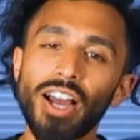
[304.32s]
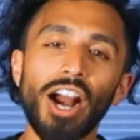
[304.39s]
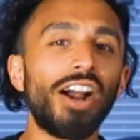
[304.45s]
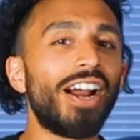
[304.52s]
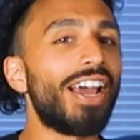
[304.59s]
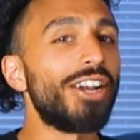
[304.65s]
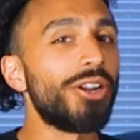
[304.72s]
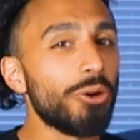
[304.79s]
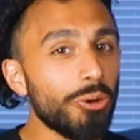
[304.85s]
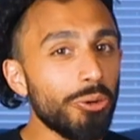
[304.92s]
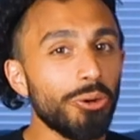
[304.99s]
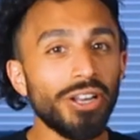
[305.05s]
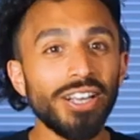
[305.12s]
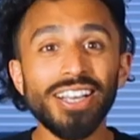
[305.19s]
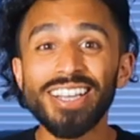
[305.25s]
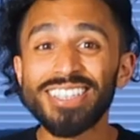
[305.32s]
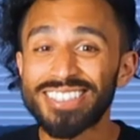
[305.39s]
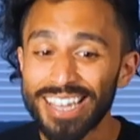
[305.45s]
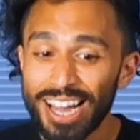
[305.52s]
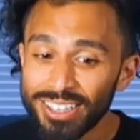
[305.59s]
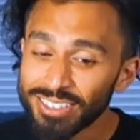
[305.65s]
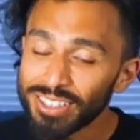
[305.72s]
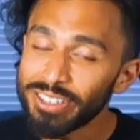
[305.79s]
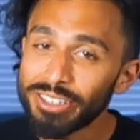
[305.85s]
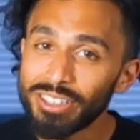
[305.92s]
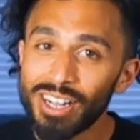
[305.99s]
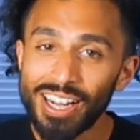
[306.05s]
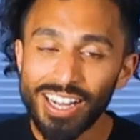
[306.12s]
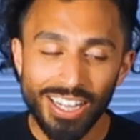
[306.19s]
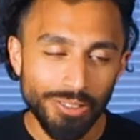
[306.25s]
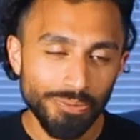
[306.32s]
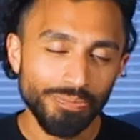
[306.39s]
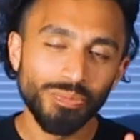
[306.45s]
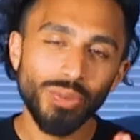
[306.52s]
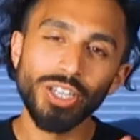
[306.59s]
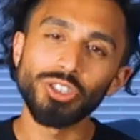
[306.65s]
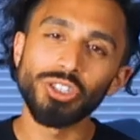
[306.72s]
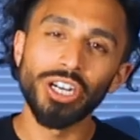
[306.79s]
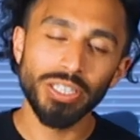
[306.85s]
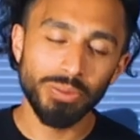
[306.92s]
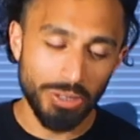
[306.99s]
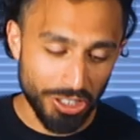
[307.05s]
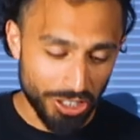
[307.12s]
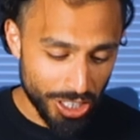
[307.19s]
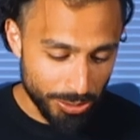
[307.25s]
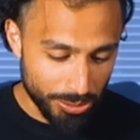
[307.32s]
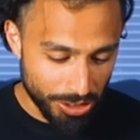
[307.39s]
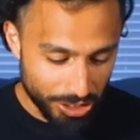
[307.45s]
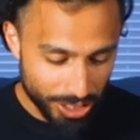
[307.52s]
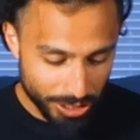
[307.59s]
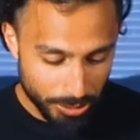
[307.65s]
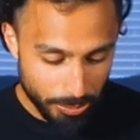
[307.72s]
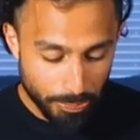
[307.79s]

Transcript: All right, I know it sounds a little odd. Trust me, trust me, trust